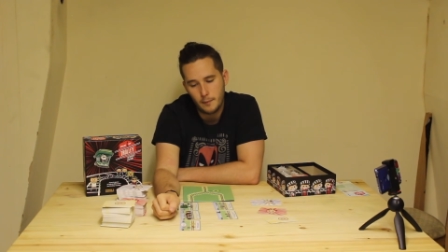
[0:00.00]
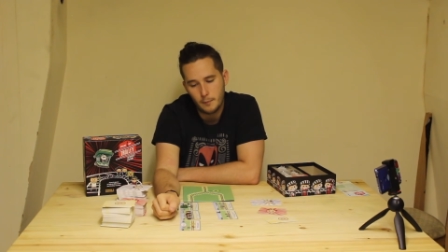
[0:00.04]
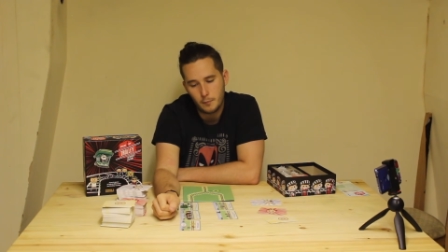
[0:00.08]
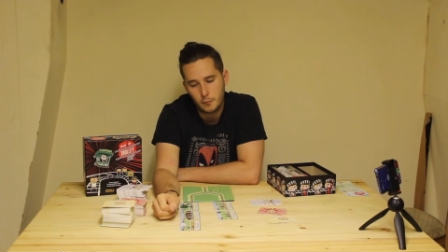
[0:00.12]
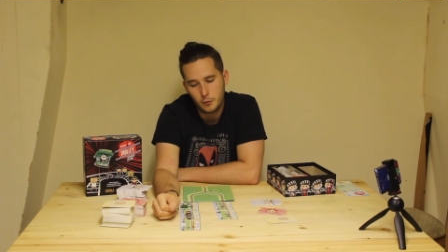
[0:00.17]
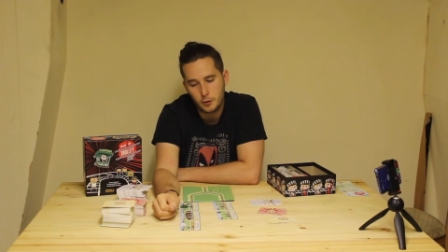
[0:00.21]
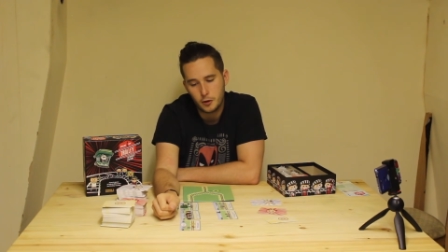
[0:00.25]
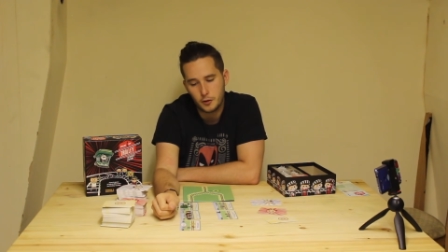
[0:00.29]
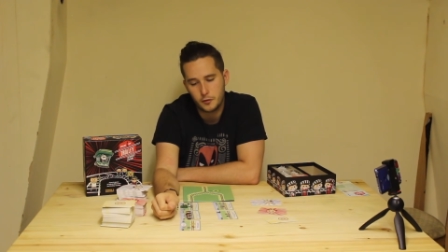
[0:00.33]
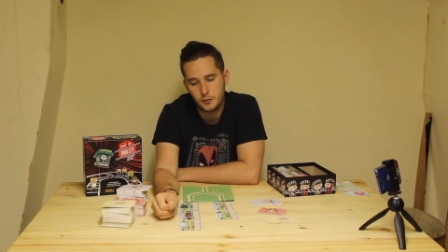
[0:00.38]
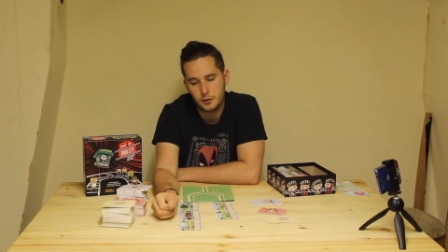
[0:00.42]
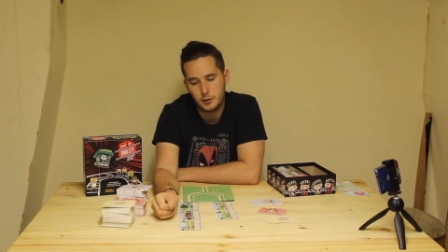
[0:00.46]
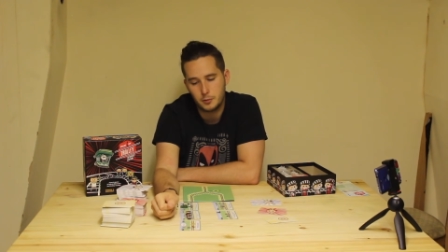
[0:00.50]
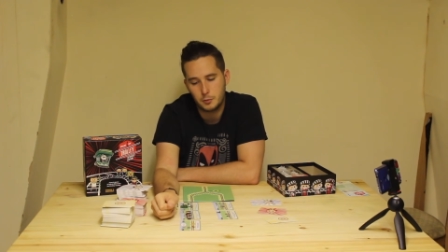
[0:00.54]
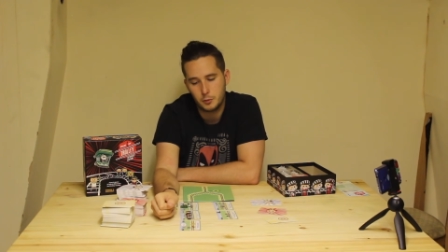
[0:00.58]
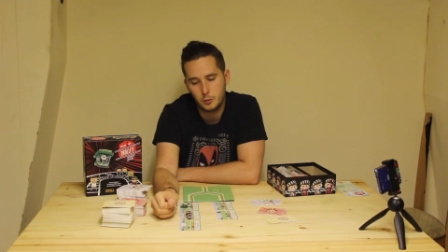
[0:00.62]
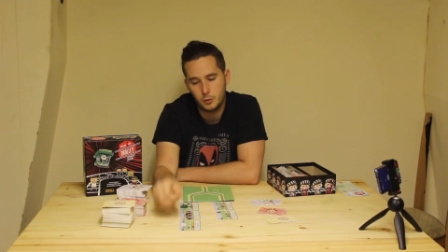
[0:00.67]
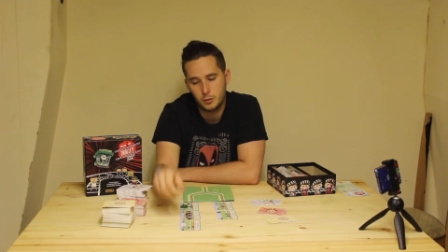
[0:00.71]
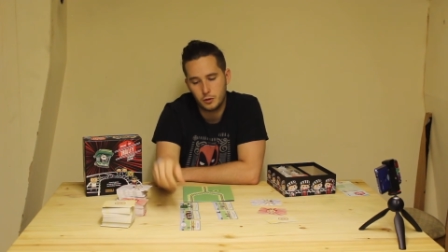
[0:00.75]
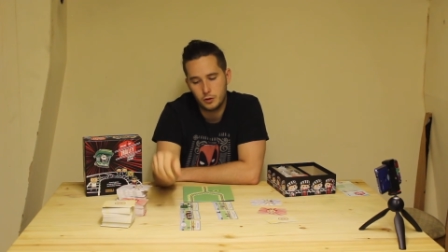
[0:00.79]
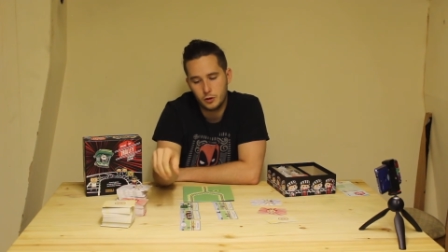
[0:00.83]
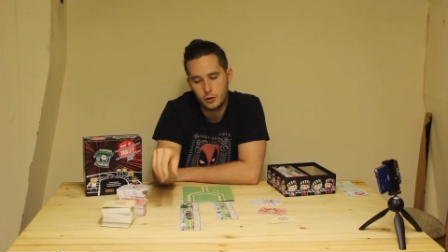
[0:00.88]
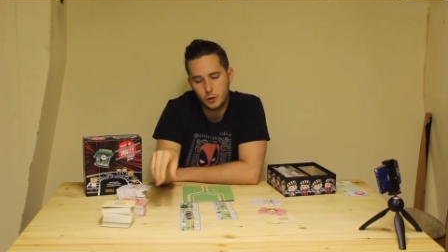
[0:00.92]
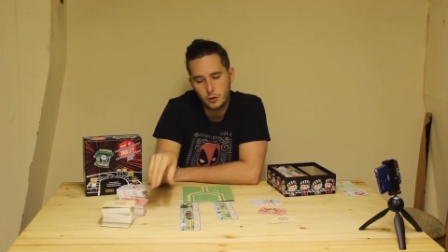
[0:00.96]

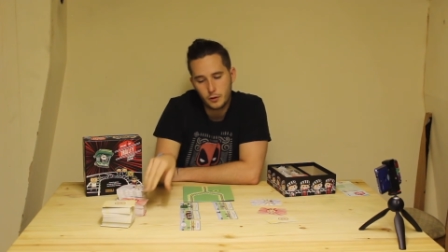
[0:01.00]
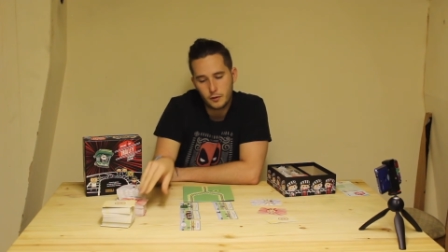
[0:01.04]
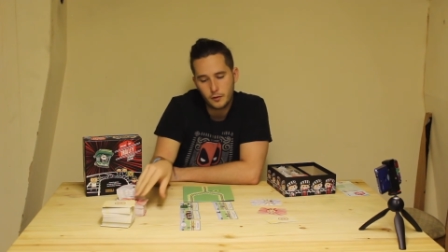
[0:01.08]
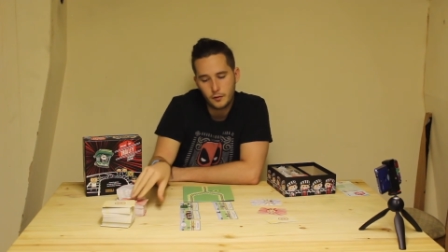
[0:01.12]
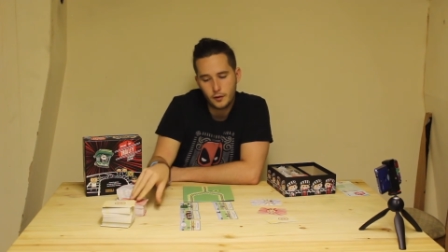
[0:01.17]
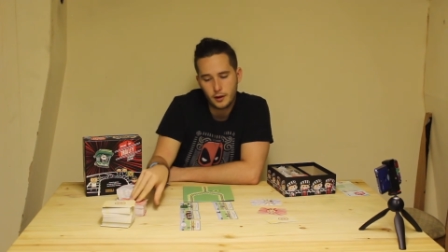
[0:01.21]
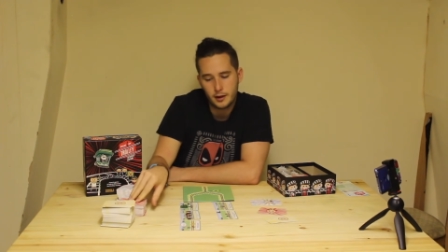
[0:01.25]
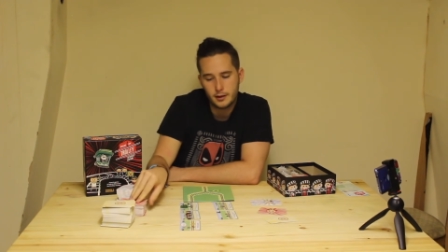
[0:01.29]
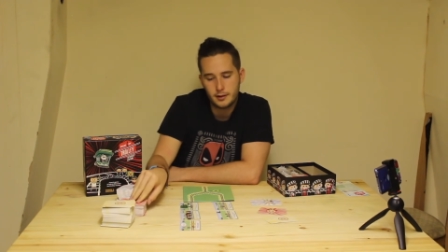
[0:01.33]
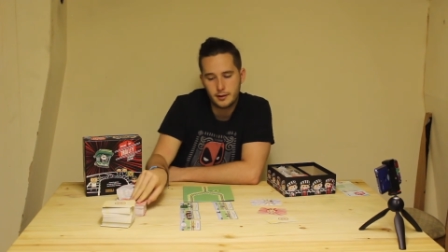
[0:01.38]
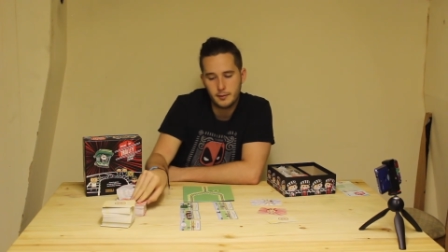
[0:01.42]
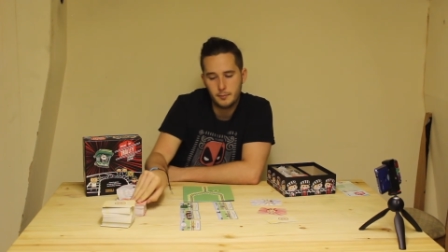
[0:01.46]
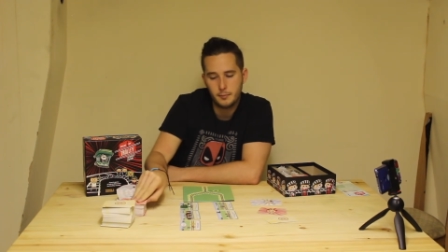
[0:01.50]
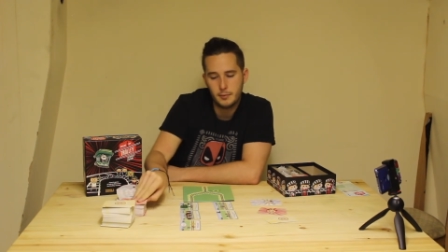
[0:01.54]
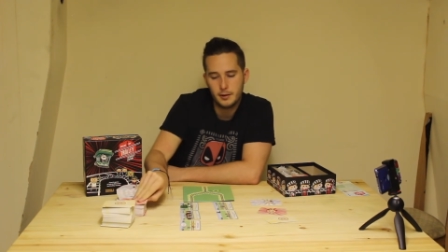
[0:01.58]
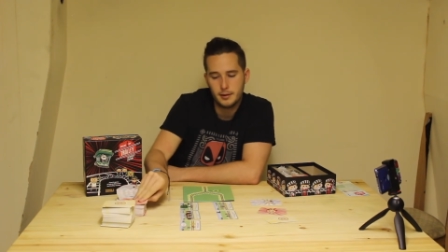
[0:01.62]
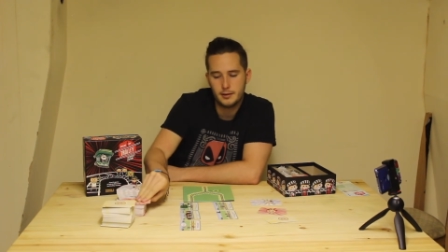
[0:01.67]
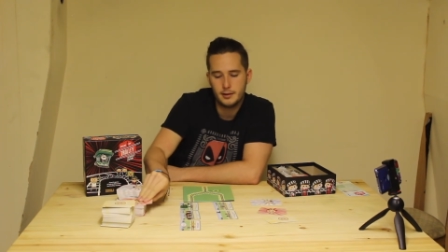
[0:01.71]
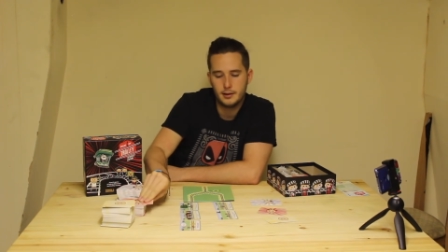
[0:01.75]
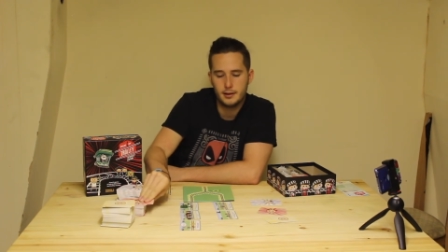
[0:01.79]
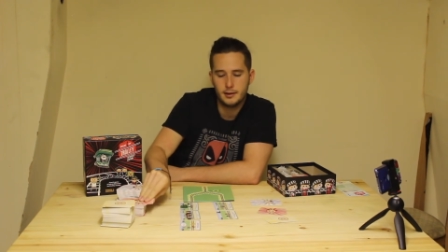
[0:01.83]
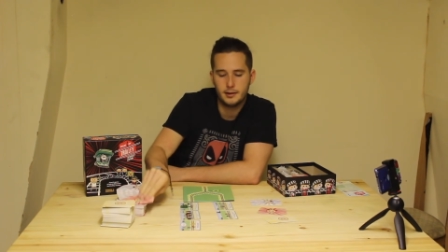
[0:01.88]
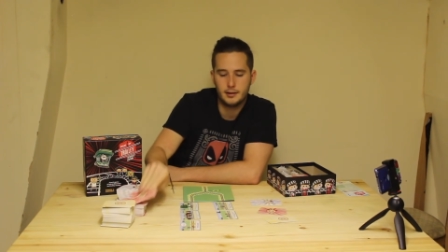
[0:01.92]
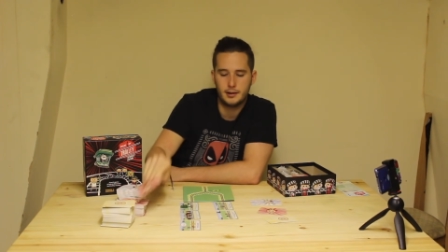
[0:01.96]
profitable dog fighting
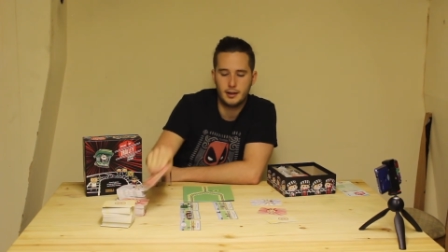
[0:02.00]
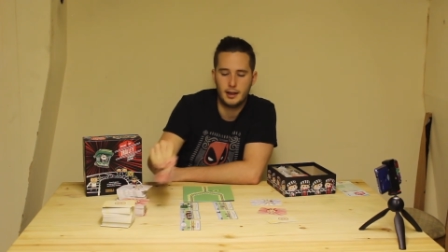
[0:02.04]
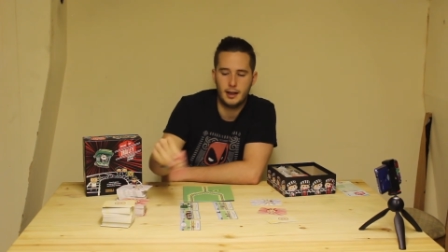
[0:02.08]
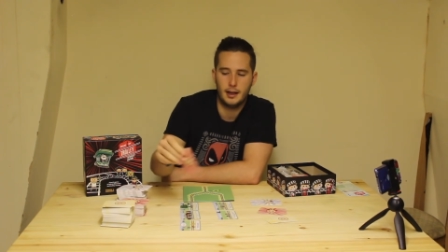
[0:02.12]
business,